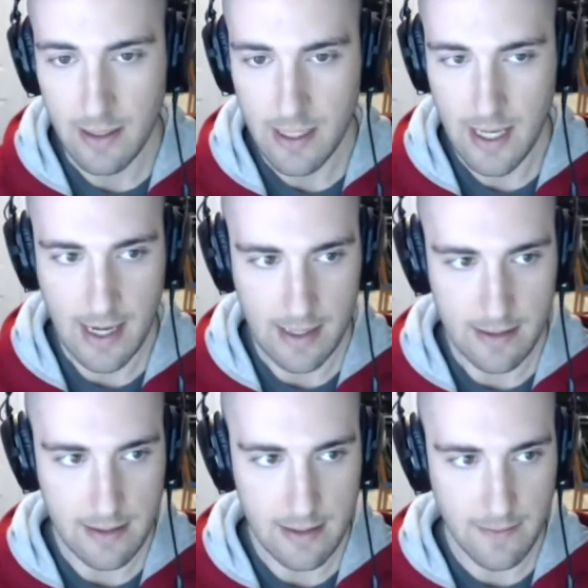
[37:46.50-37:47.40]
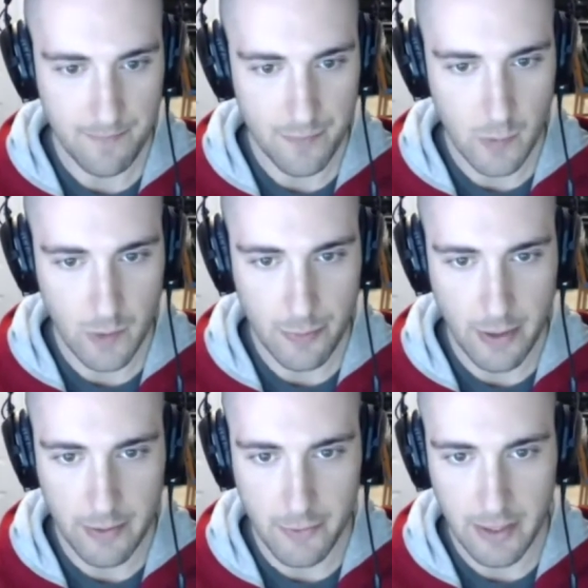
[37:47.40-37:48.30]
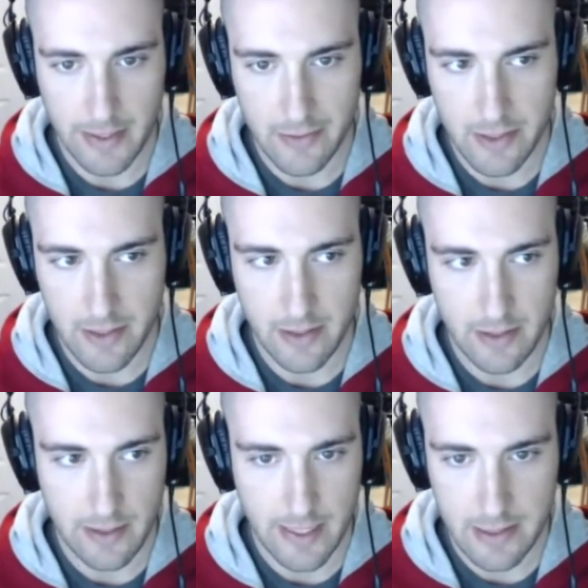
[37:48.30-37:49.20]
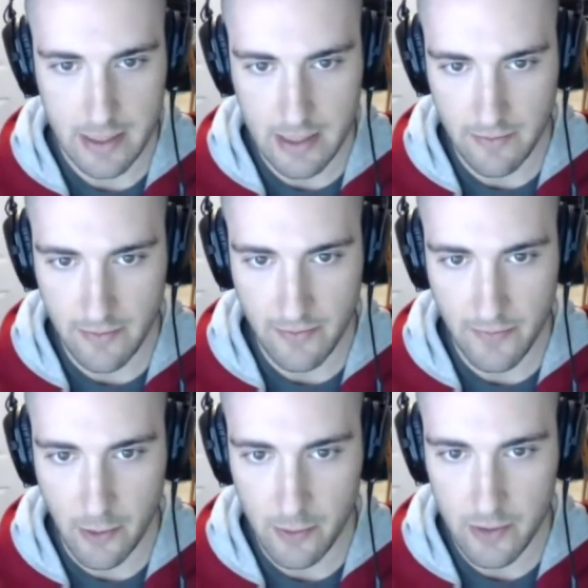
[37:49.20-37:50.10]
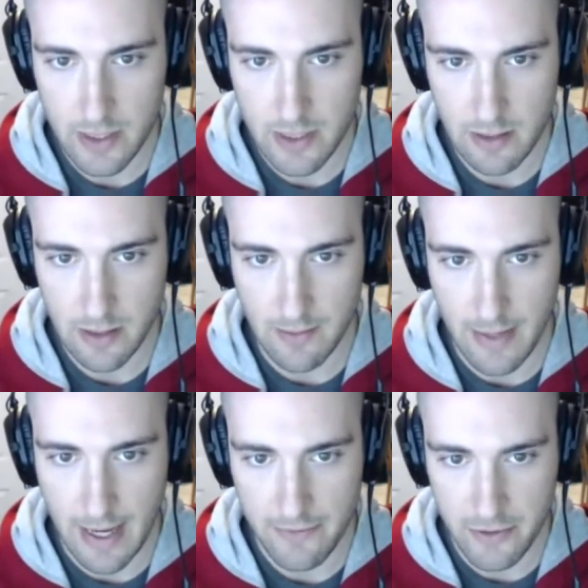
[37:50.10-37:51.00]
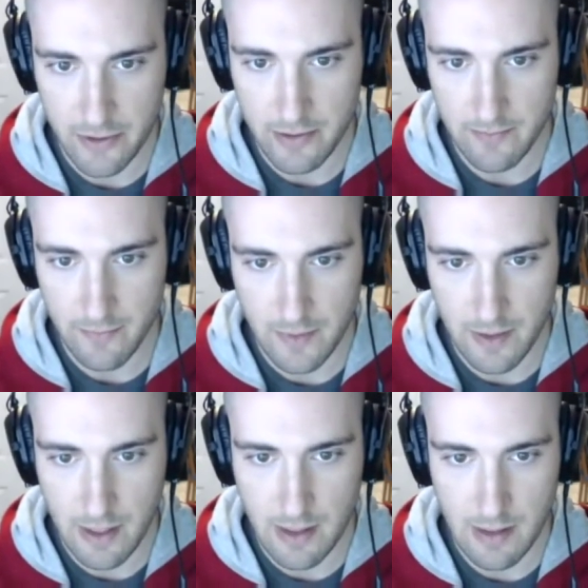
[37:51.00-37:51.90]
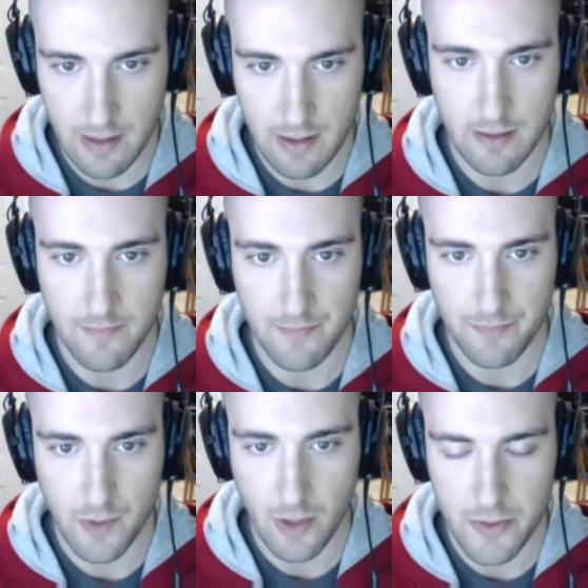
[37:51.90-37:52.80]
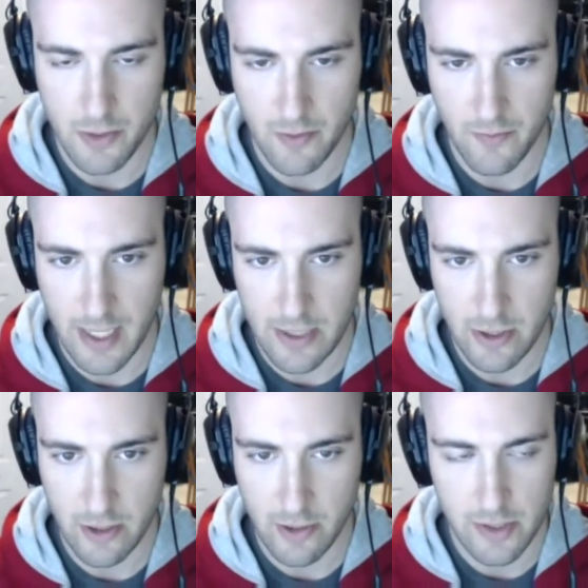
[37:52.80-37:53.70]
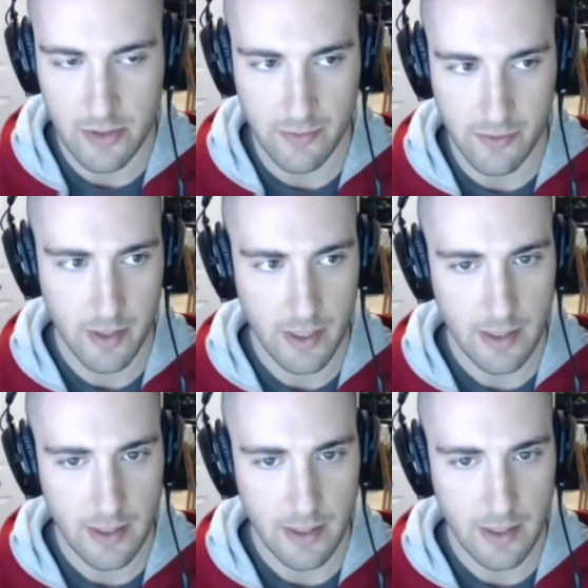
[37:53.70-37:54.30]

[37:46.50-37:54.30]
and will probably roll out to the Nexus phones after the all the certification goes through.